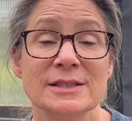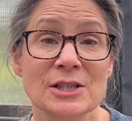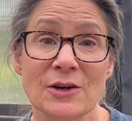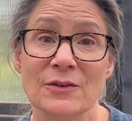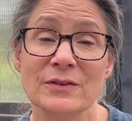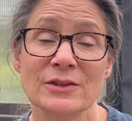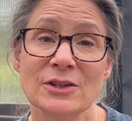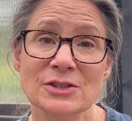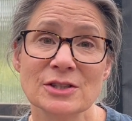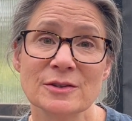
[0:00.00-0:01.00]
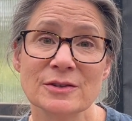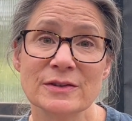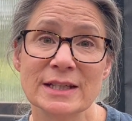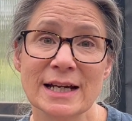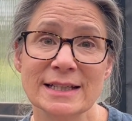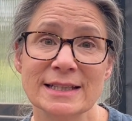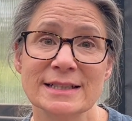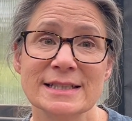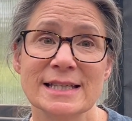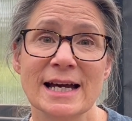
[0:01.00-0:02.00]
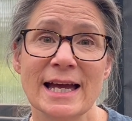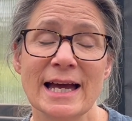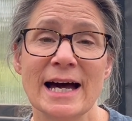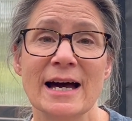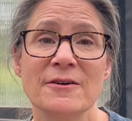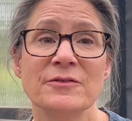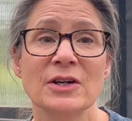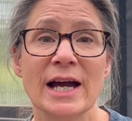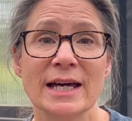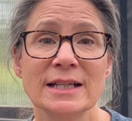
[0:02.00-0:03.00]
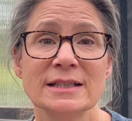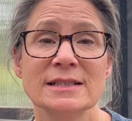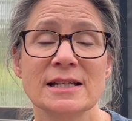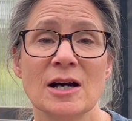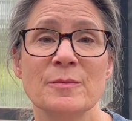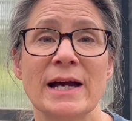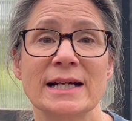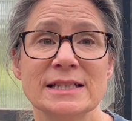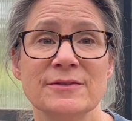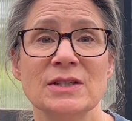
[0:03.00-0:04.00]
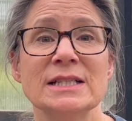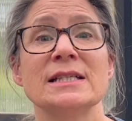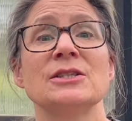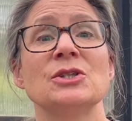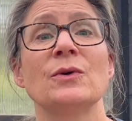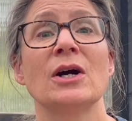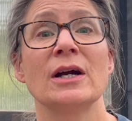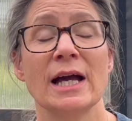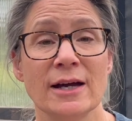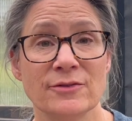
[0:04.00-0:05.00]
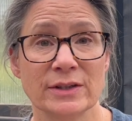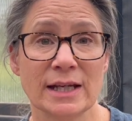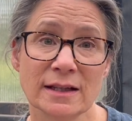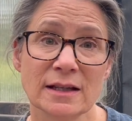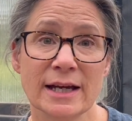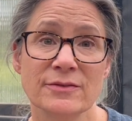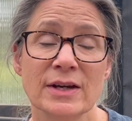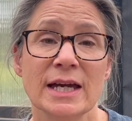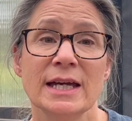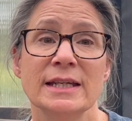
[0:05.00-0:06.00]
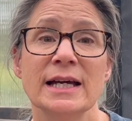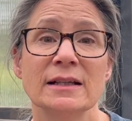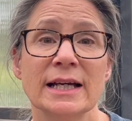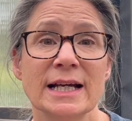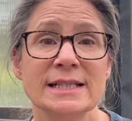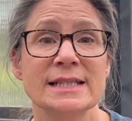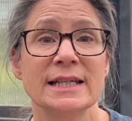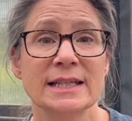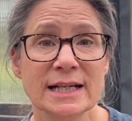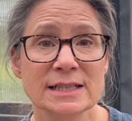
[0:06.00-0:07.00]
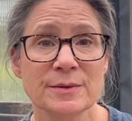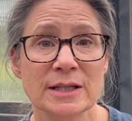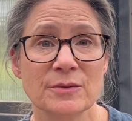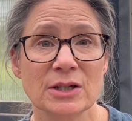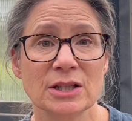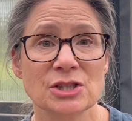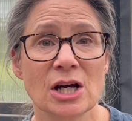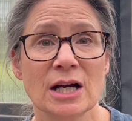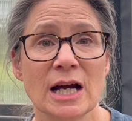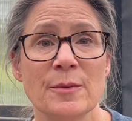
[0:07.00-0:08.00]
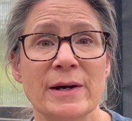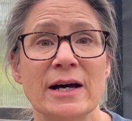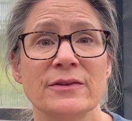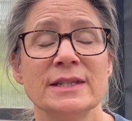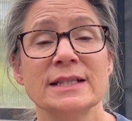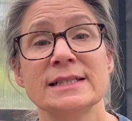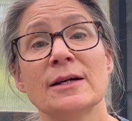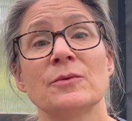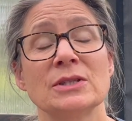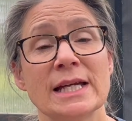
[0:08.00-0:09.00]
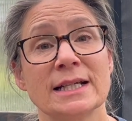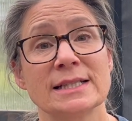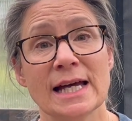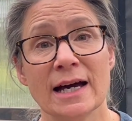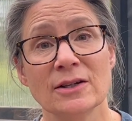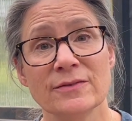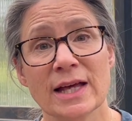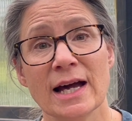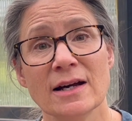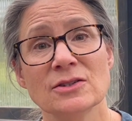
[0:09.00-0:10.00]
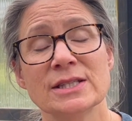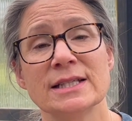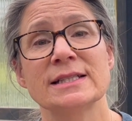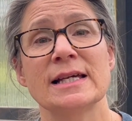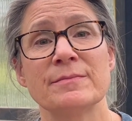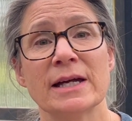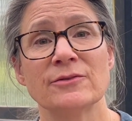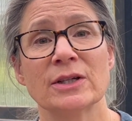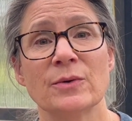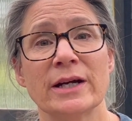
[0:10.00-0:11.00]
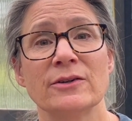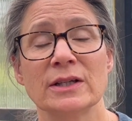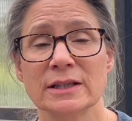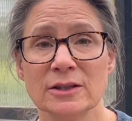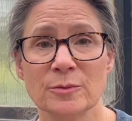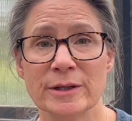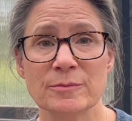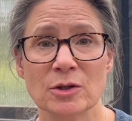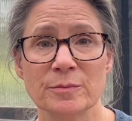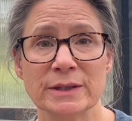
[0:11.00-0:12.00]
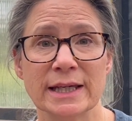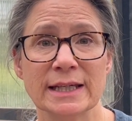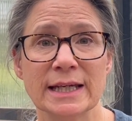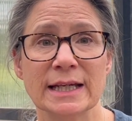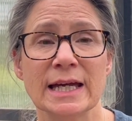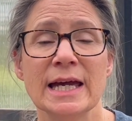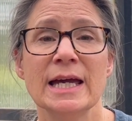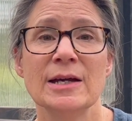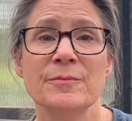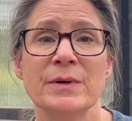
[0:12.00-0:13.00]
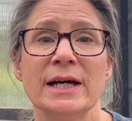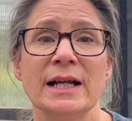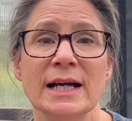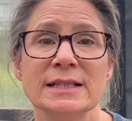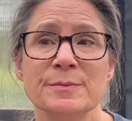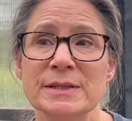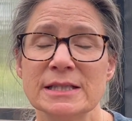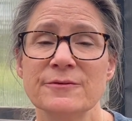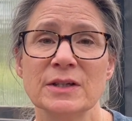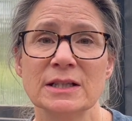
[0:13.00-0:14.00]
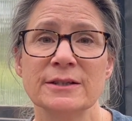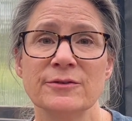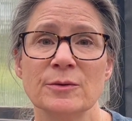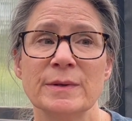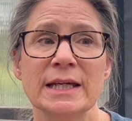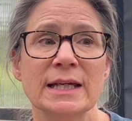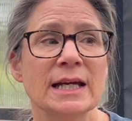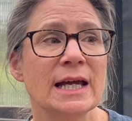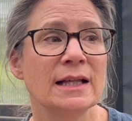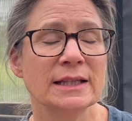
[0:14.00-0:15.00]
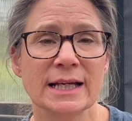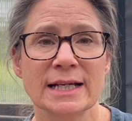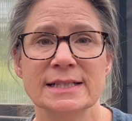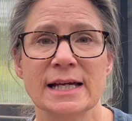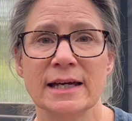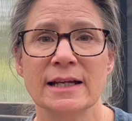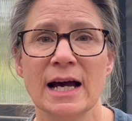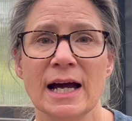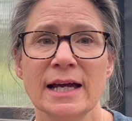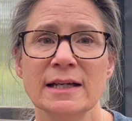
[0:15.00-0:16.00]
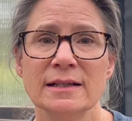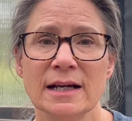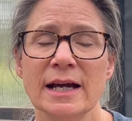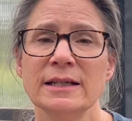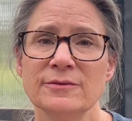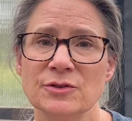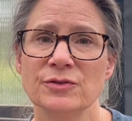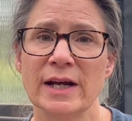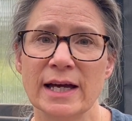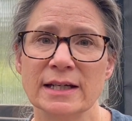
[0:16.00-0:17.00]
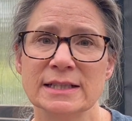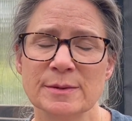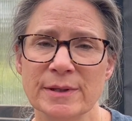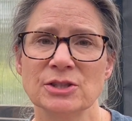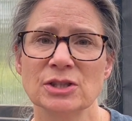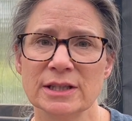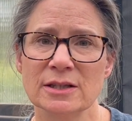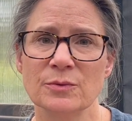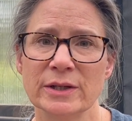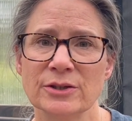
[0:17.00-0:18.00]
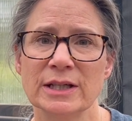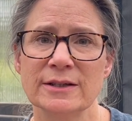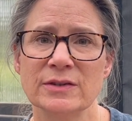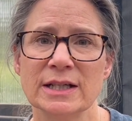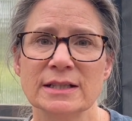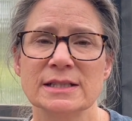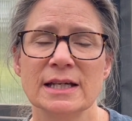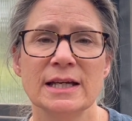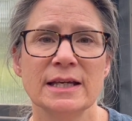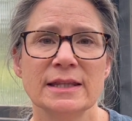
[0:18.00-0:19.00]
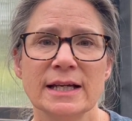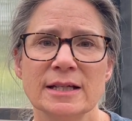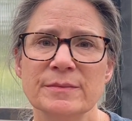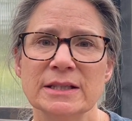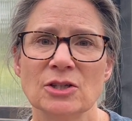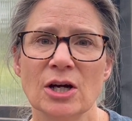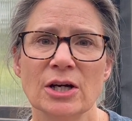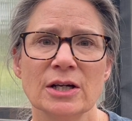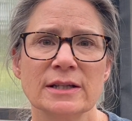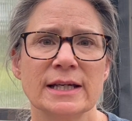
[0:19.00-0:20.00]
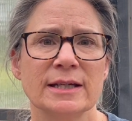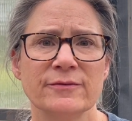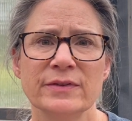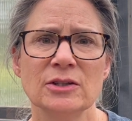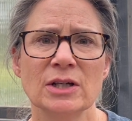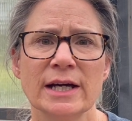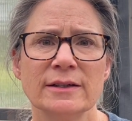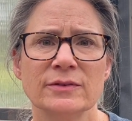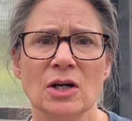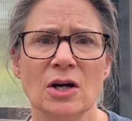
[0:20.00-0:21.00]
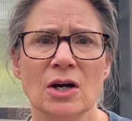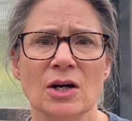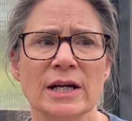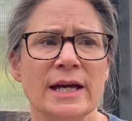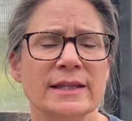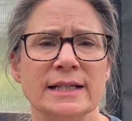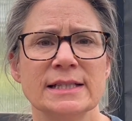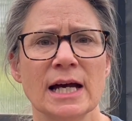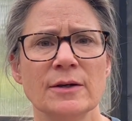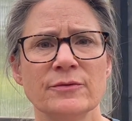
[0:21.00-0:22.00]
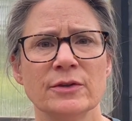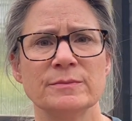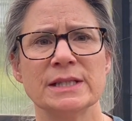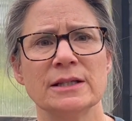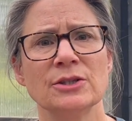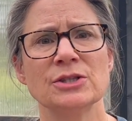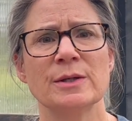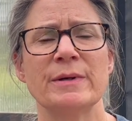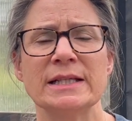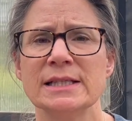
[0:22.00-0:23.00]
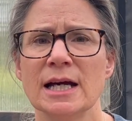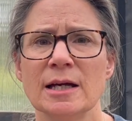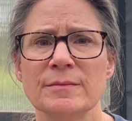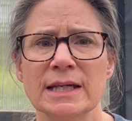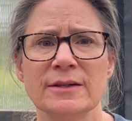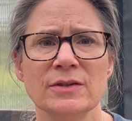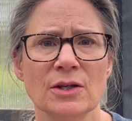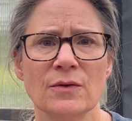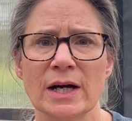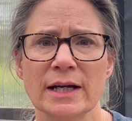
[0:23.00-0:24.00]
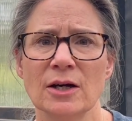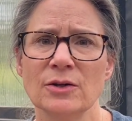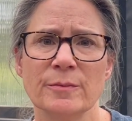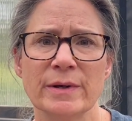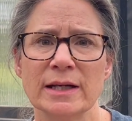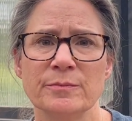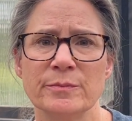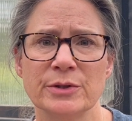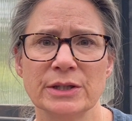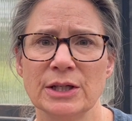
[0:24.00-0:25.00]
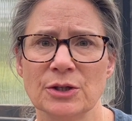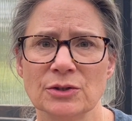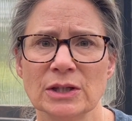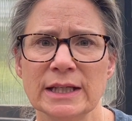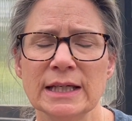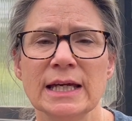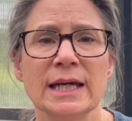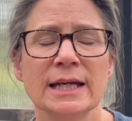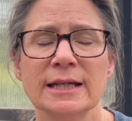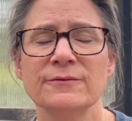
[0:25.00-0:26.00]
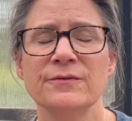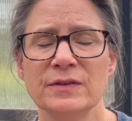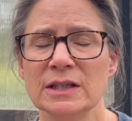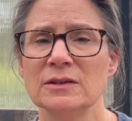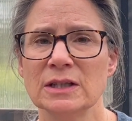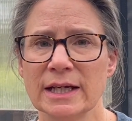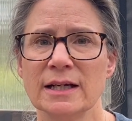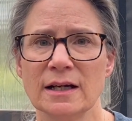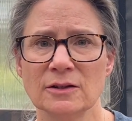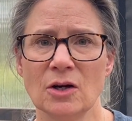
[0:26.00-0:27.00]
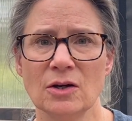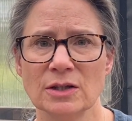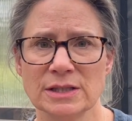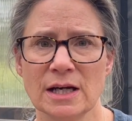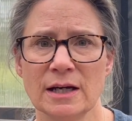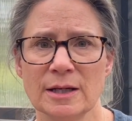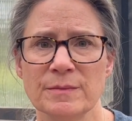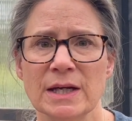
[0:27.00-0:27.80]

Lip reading: So, those are the ideas that I have for adding some activities into our everyday life. Now, like I said, next week we're going to talk about things that will take us out of the house, things that might require a little bit more planning. But I specifically for me, like I said, I kind of dread, especially the winter evenings. They can be dark, they can feel kind of long. That time from dinner to bedtime, even though I go to bed pretty early, can feel like a long time.